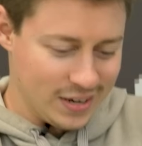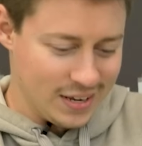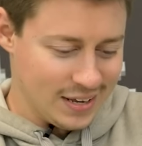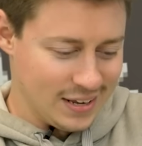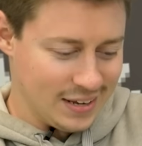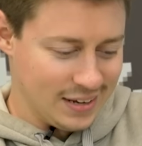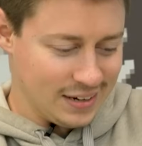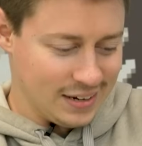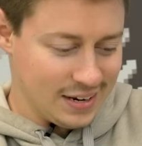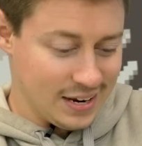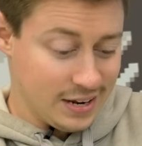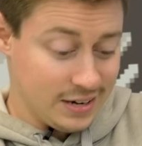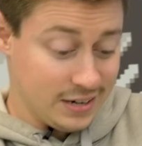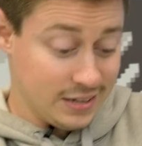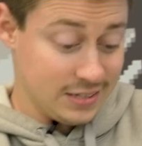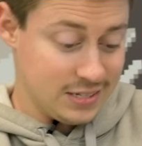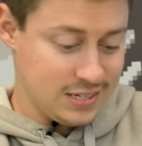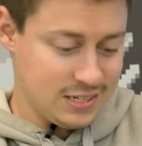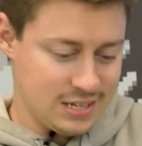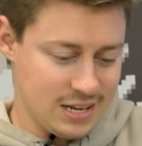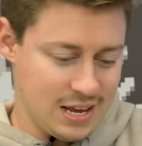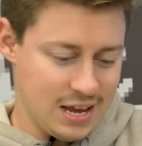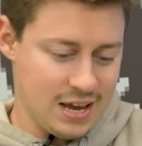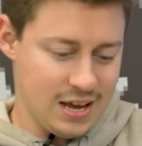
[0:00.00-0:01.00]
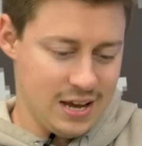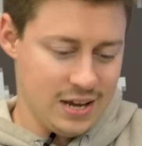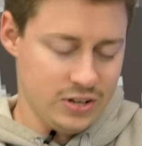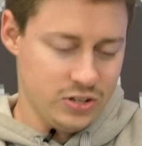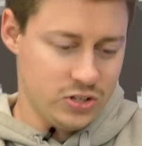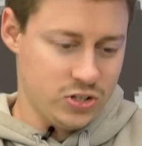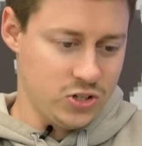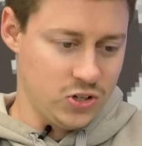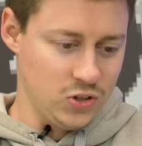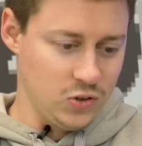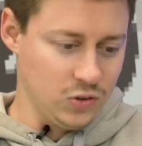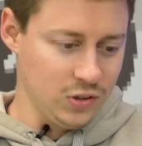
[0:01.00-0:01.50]
gig, and it's
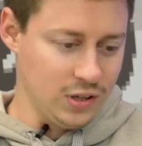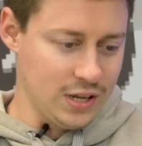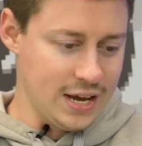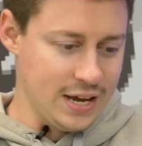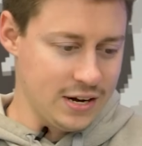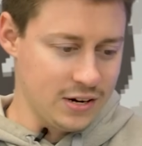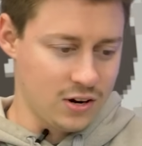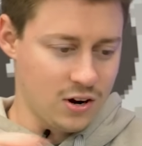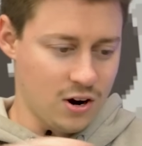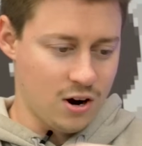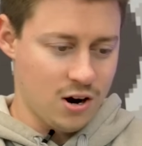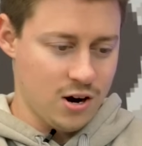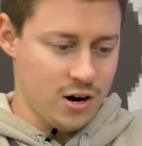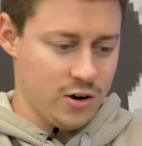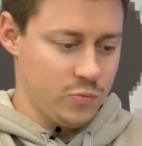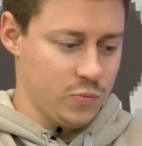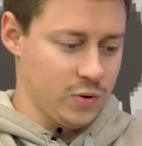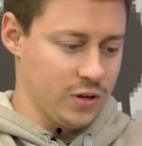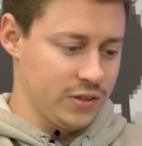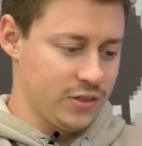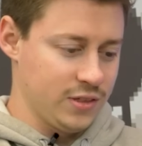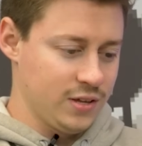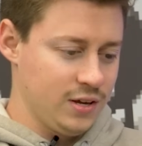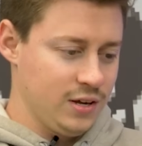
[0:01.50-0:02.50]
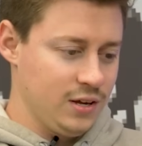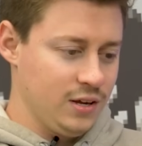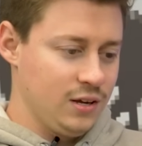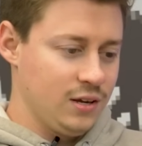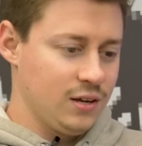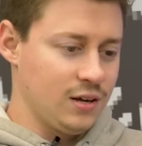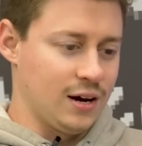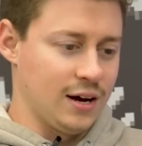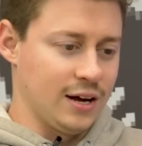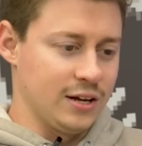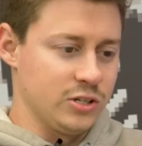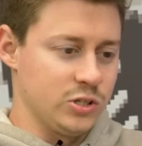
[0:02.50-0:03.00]
a two-lane card with
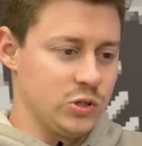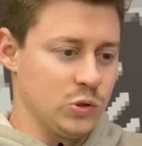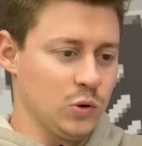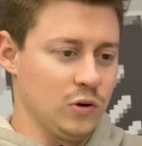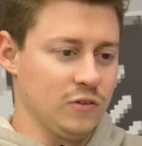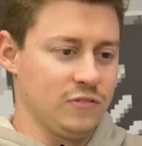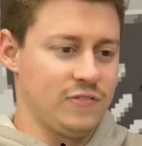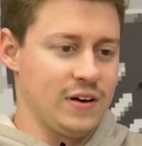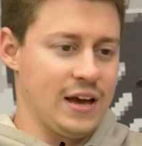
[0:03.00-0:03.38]
uh, dual